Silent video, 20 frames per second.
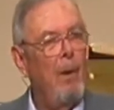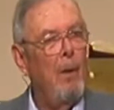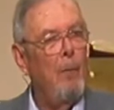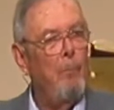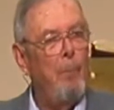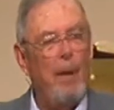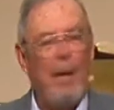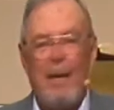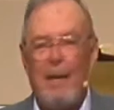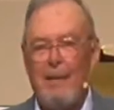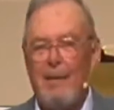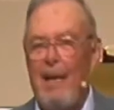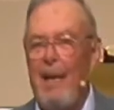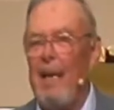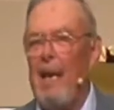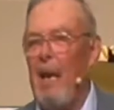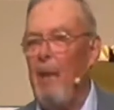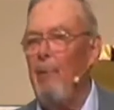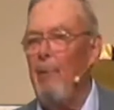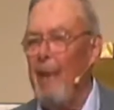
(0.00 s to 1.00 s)
Because then
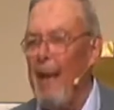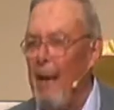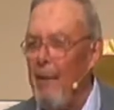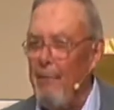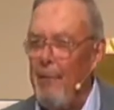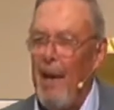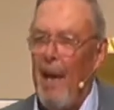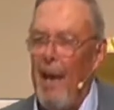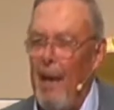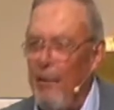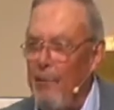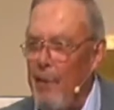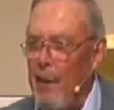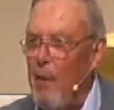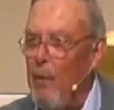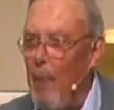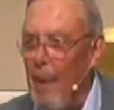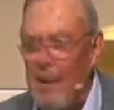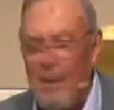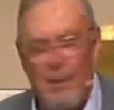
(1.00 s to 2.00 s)
they would have to ask the
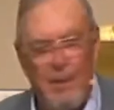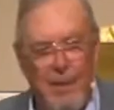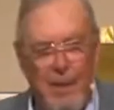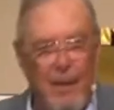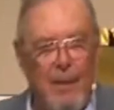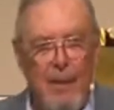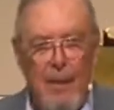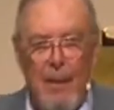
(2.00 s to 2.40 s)
question